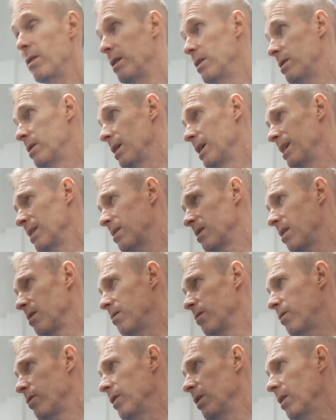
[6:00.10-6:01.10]
these things.
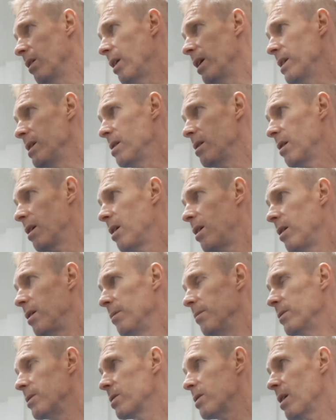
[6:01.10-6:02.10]
Don't feel like you
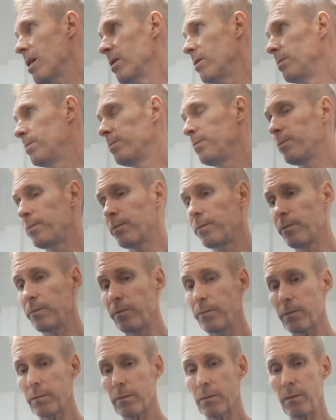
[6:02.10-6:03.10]
can't. So
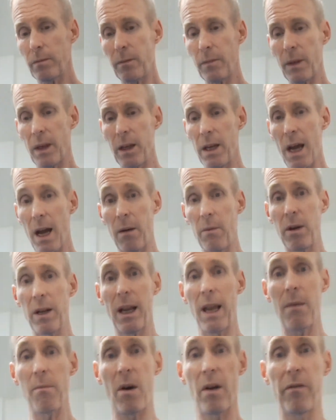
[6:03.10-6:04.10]
yeah, I'm going
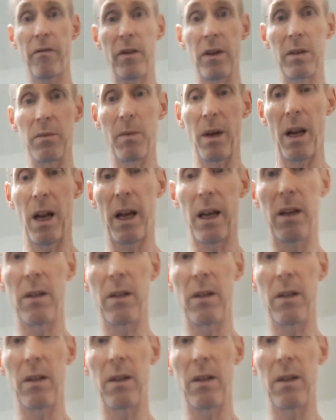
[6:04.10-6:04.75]
to get my first meal in